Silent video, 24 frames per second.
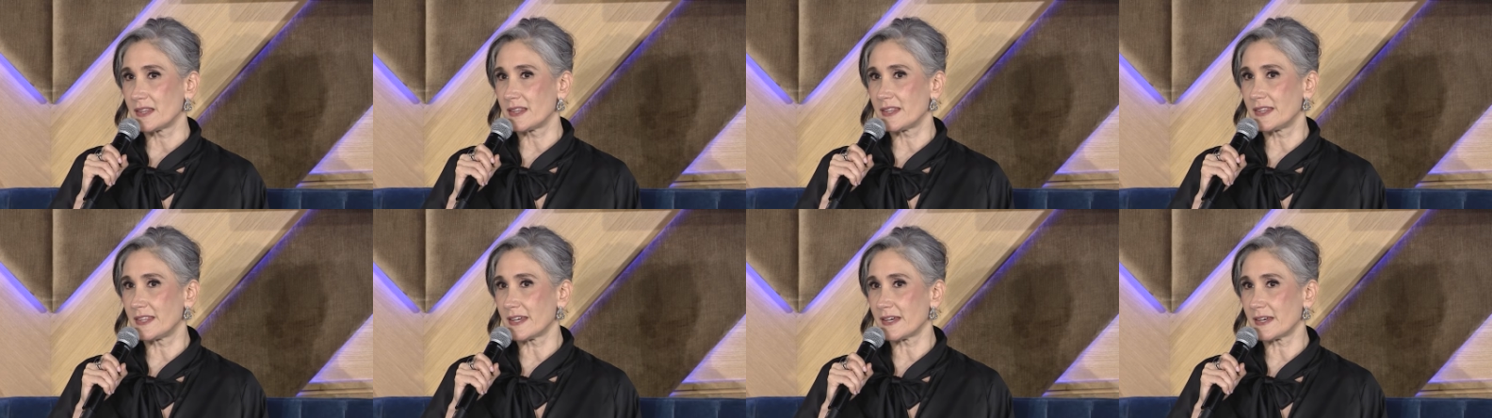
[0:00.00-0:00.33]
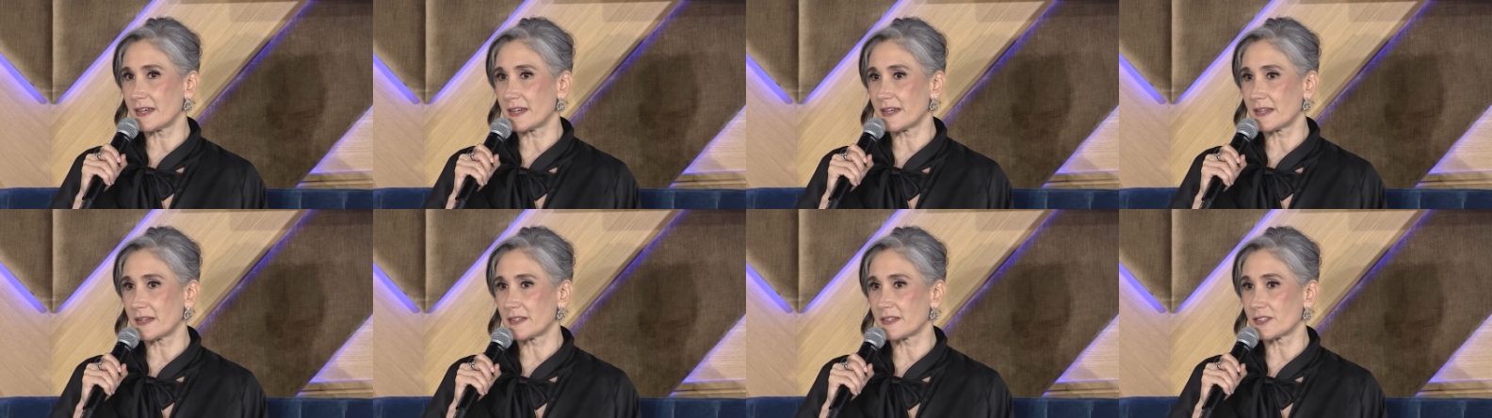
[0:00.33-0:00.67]

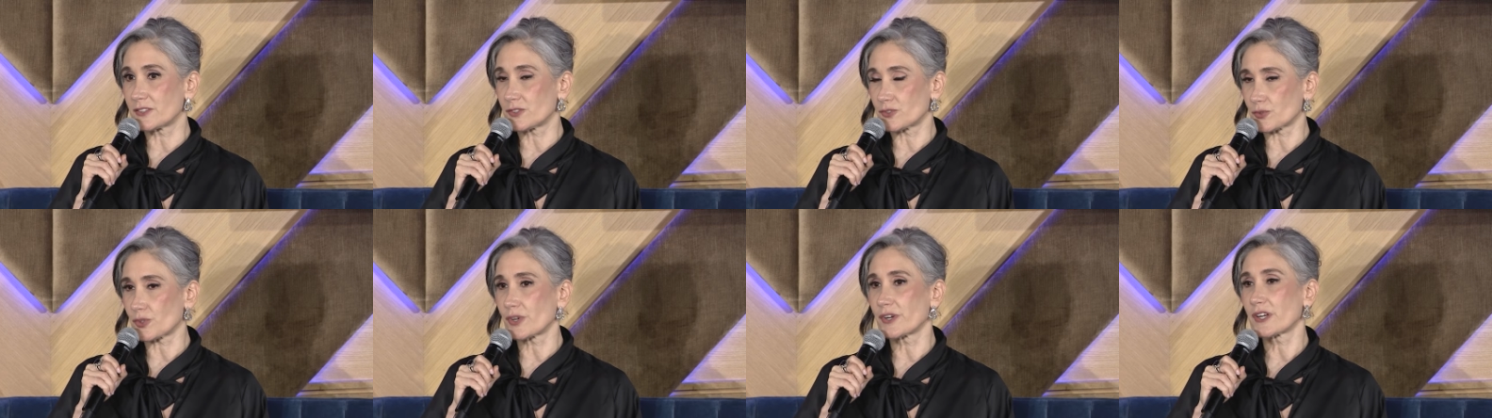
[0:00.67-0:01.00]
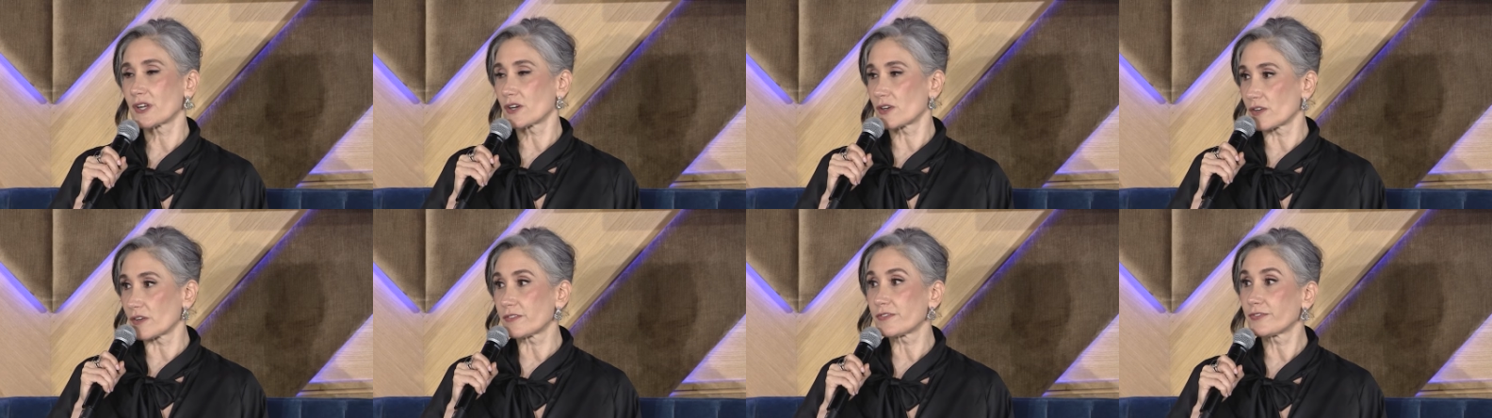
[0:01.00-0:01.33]
the
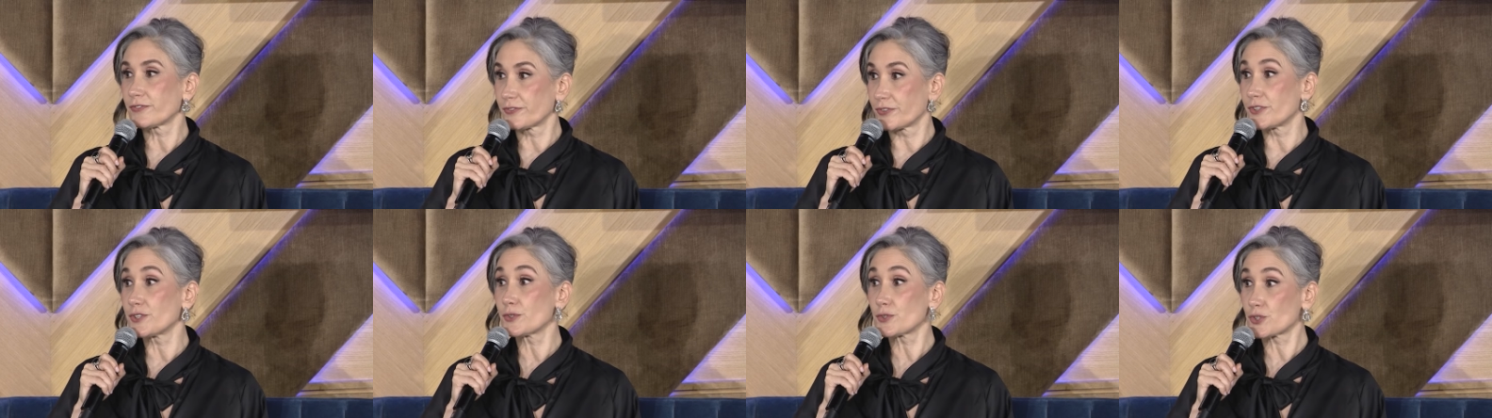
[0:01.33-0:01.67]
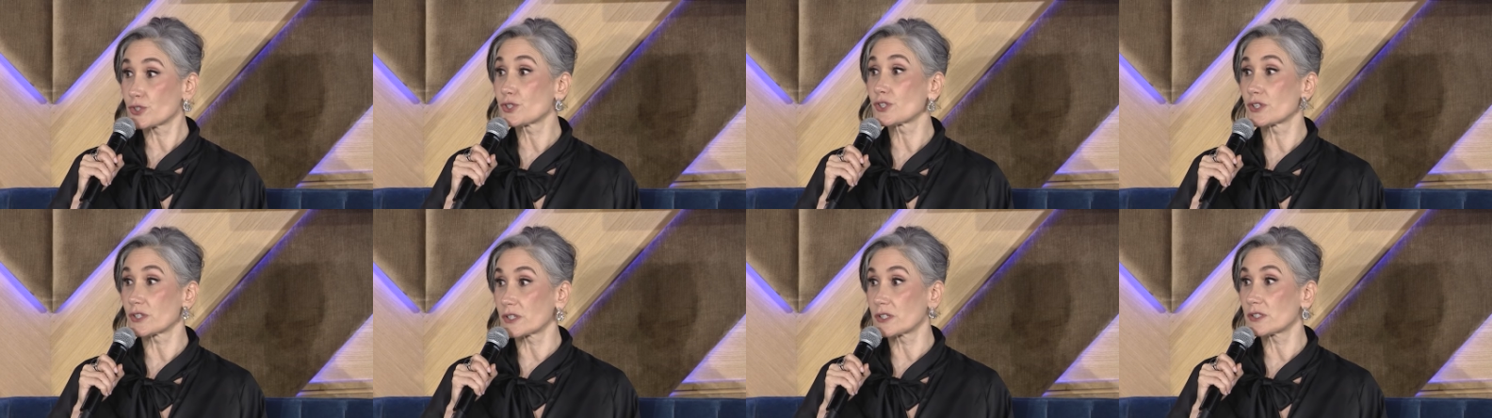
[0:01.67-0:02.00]
destroyer of
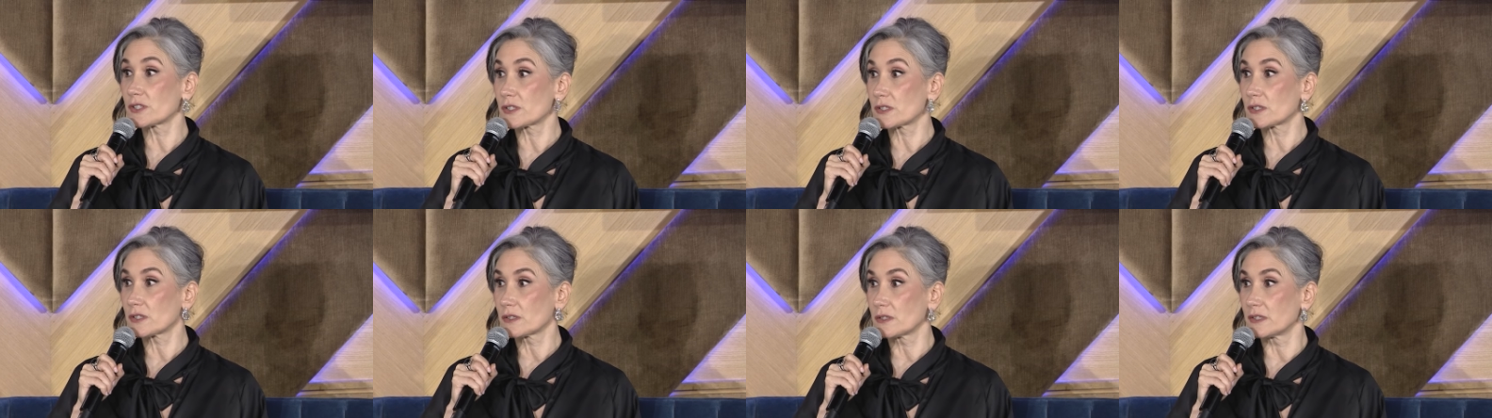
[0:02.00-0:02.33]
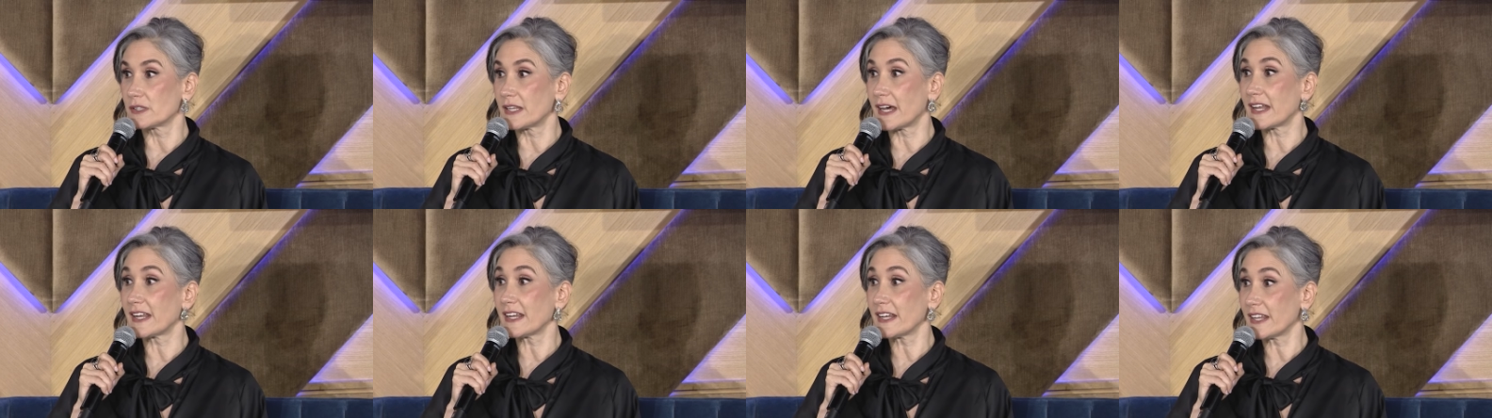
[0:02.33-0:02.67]
future
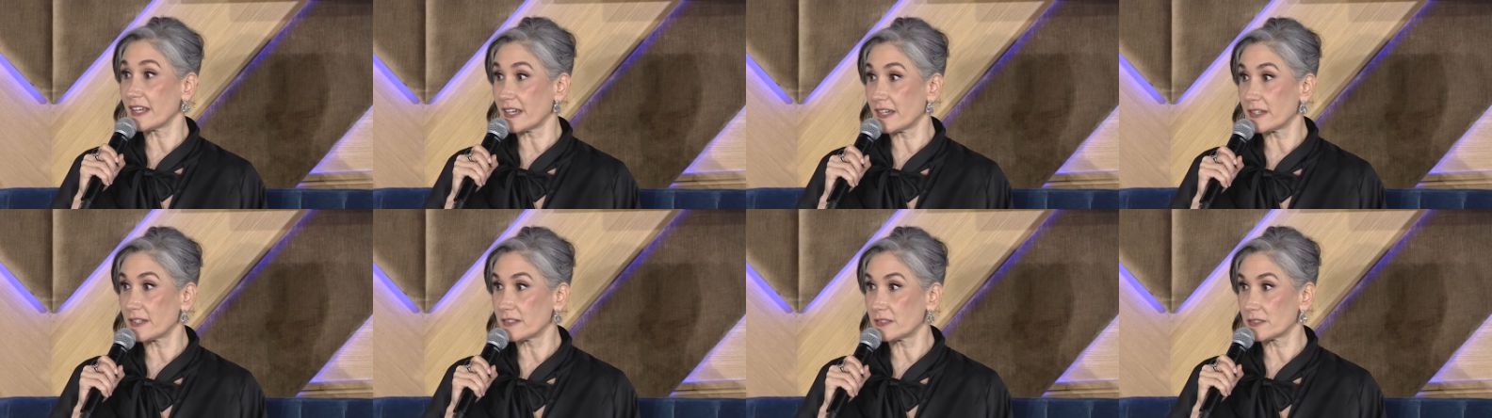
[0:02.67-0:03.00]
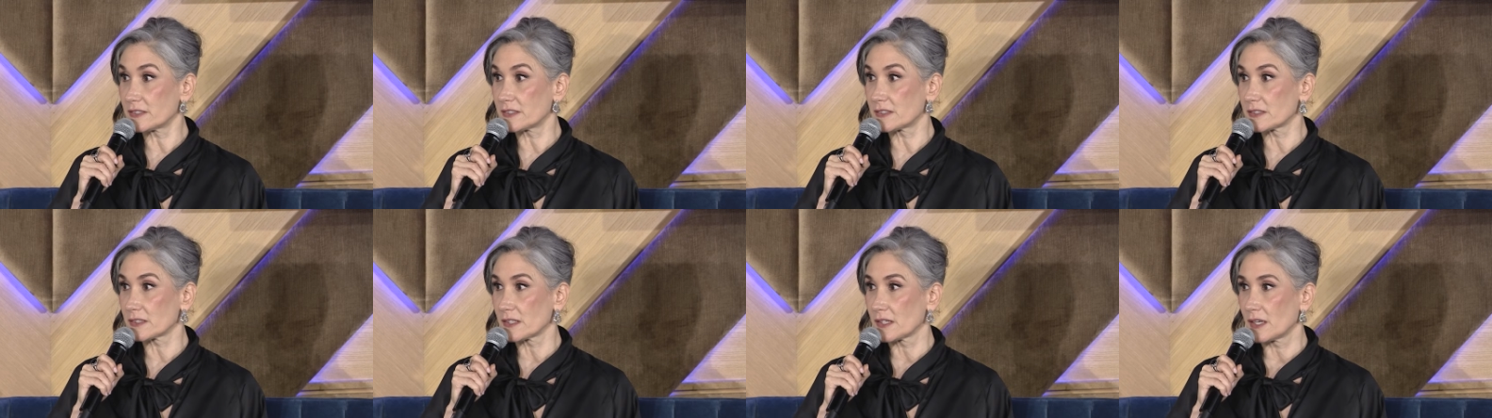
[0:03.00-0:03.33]
that it
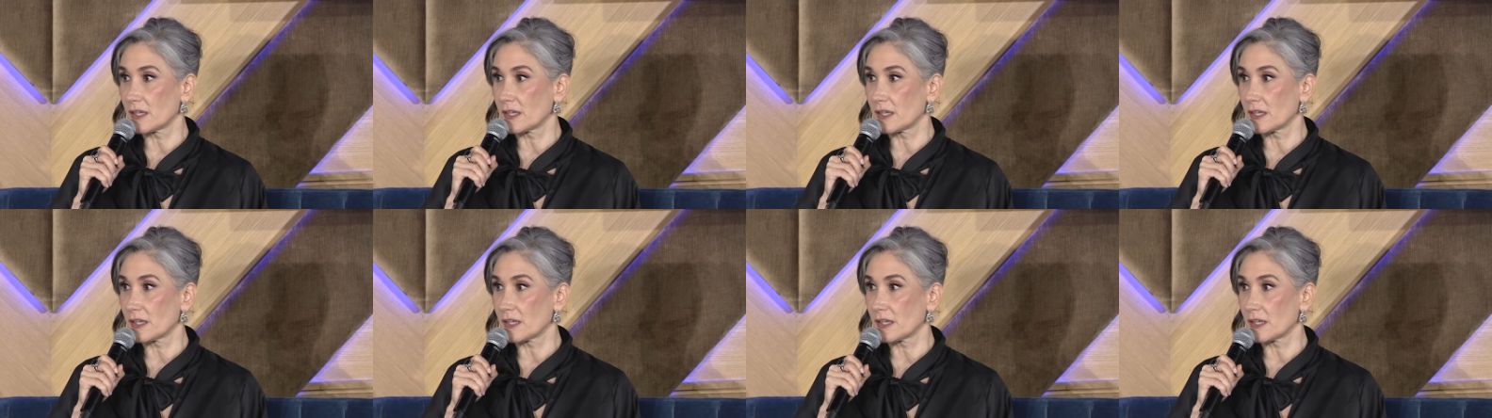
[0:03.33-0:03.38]
is,